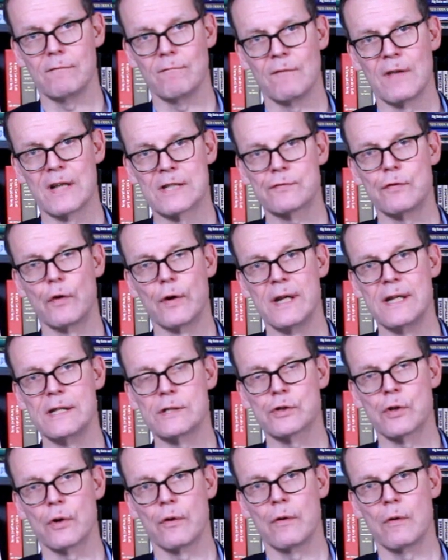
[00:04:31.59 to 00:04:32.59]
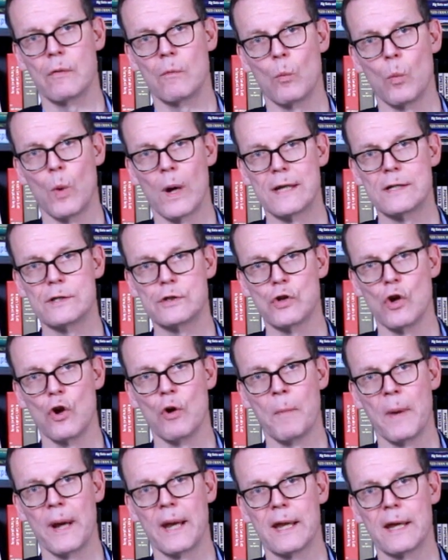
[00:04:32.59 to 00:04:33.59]
That's the reason why in
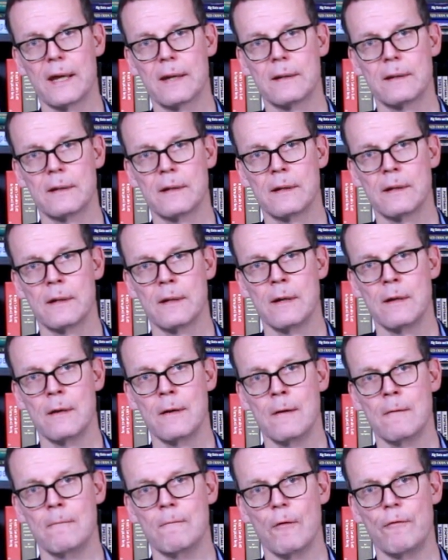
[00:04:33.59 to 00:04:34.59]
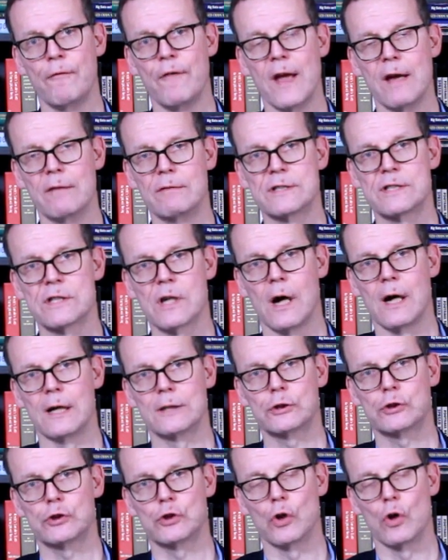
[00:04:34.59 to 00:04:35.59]
Germany the favorites are
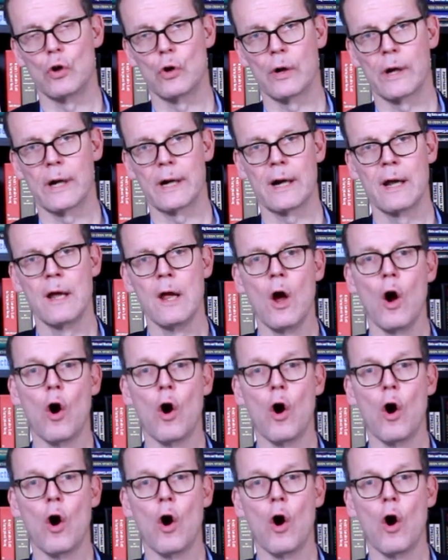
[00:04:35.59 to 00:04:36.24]
stronger.